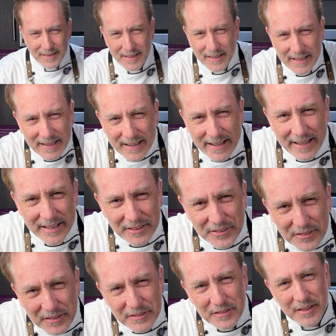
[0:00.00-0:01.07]
Hey guys,
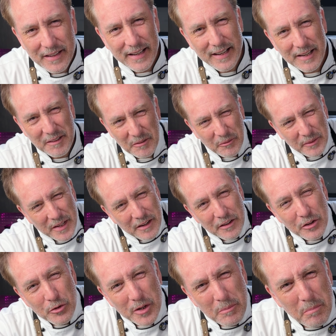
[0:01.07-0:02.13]
today we are
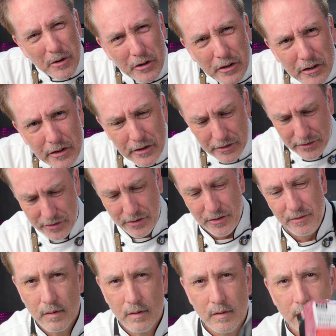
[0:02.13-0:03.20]
doing burgers.
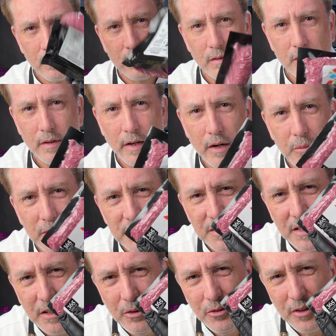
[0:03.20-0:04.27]
I want to see
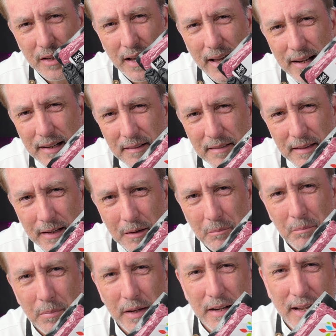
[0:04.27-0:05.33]
you using anything
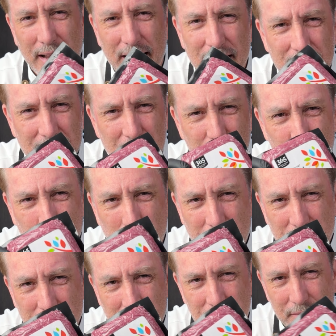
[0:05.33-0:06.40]
but
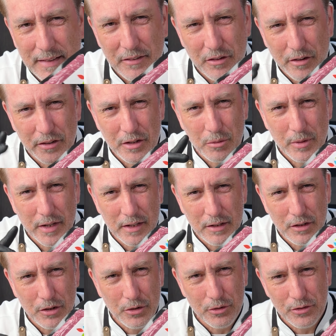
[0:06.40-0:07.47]
80-20. That's all you want to
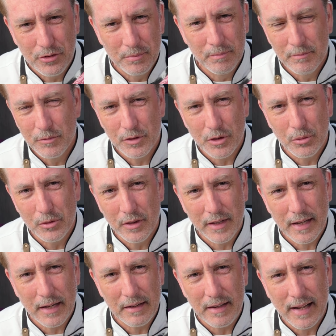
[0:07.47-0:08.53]
use. Don't look
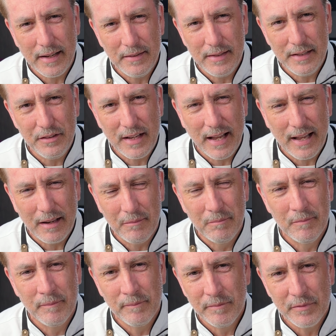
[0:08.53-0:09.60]
at 90-10.
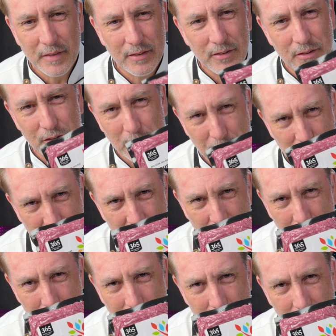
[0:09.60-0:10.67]
This is the perfect
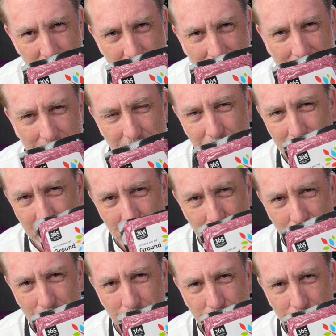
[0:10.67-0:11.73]
amount of fat.
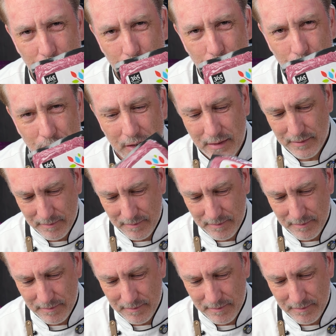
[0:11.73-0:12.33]
Use it.